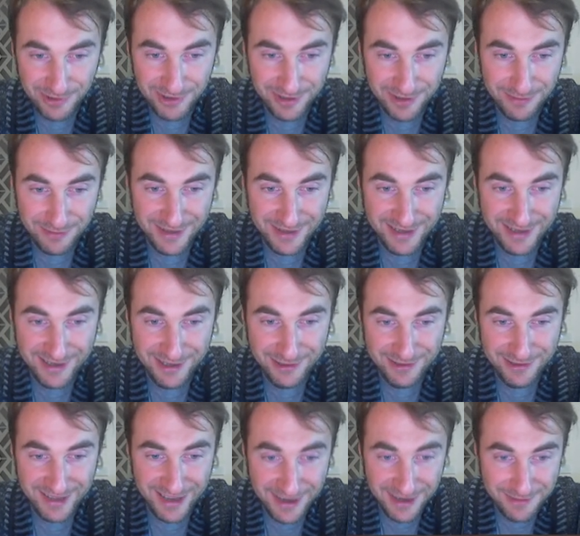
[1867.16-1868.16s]

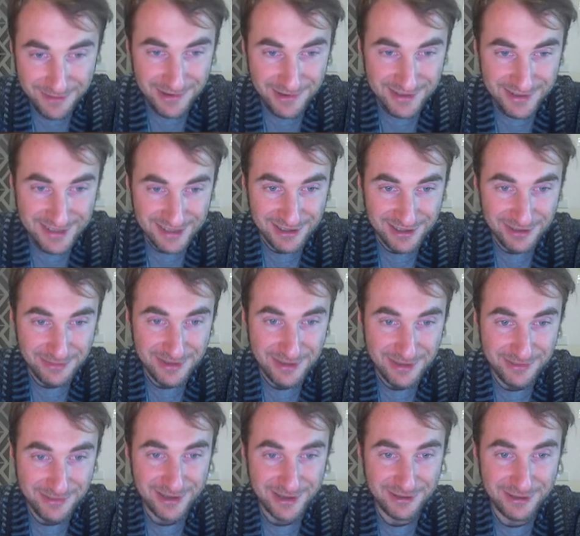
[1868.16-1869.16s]
about animals, a little bit
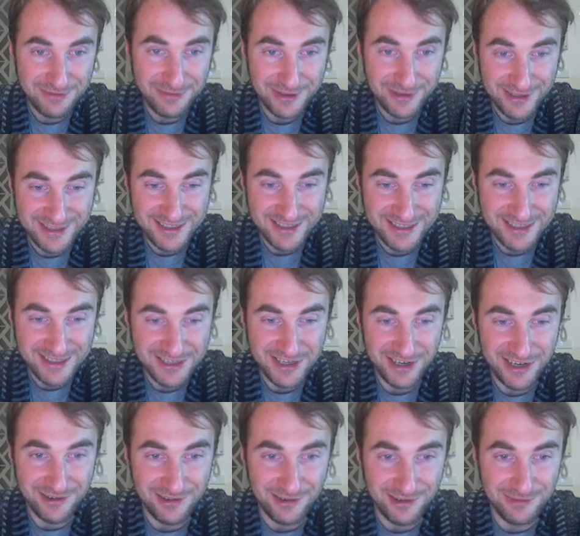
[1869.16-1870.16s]
about foxes in
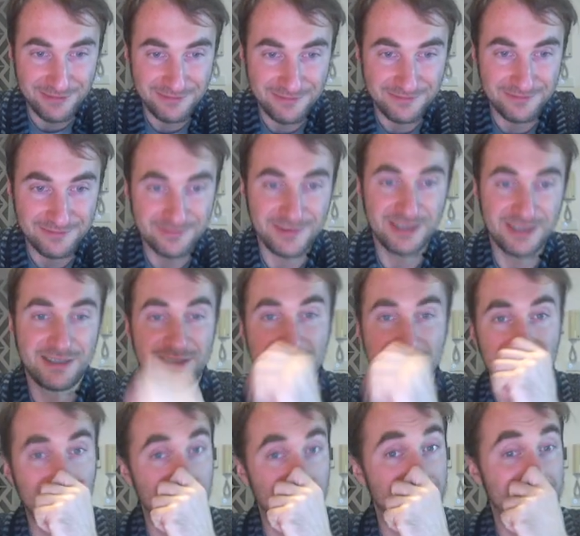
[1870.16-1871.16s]
general.
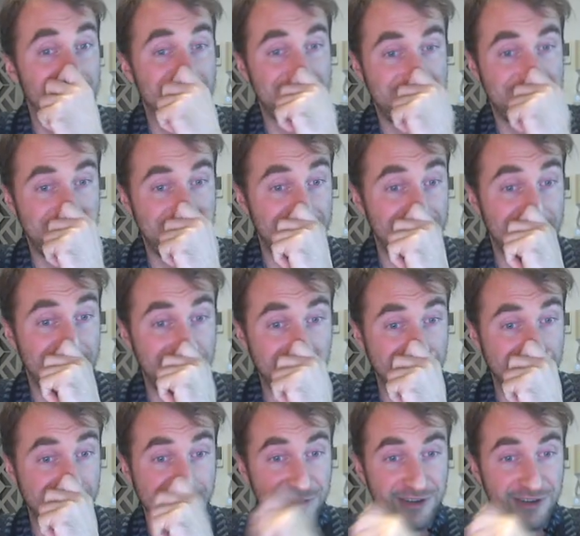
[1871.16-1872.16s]
So let's say another
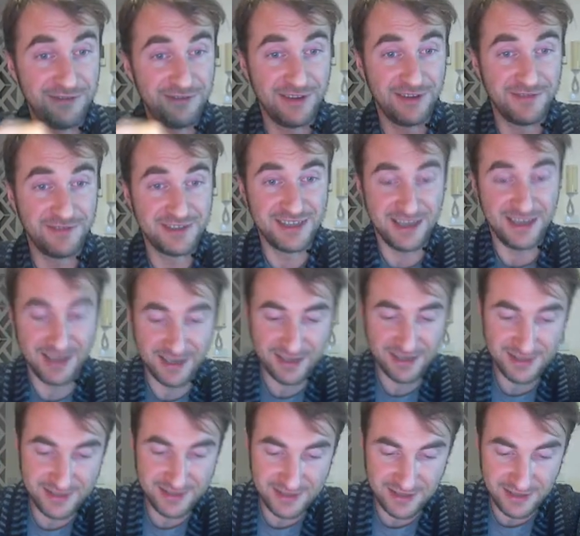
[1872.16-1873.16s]
45
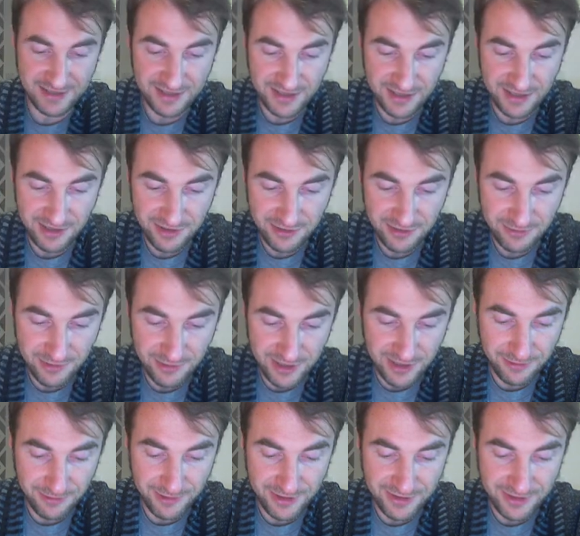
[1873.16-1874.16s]
seconds, and here what
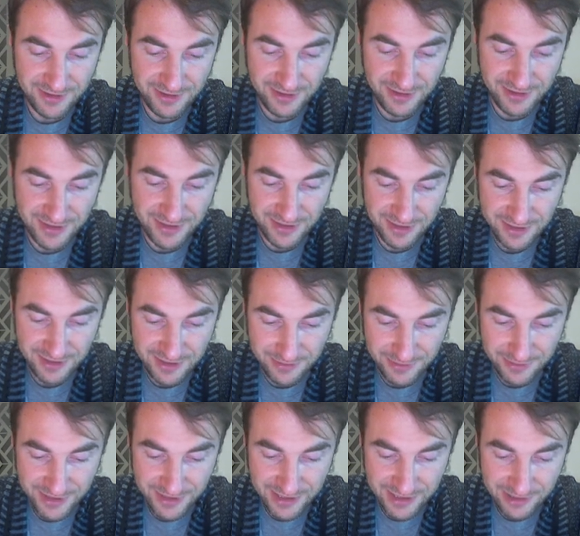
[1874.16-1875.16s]
I want to talk
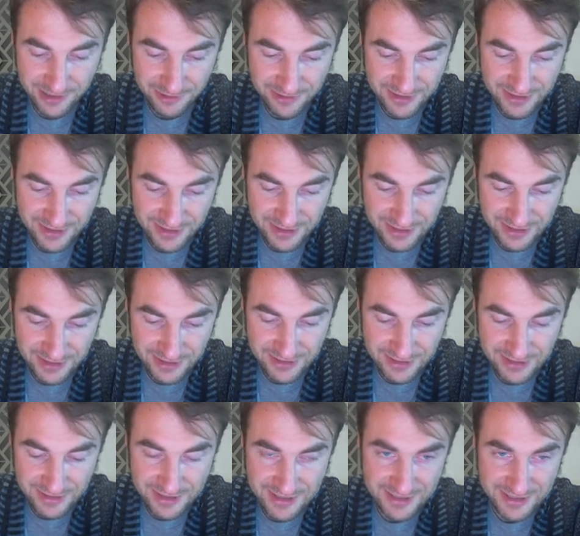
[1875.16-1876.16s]
about
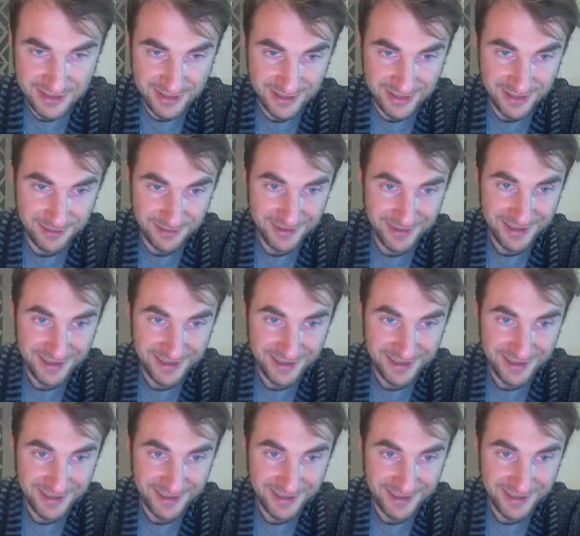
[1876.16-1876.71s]
is a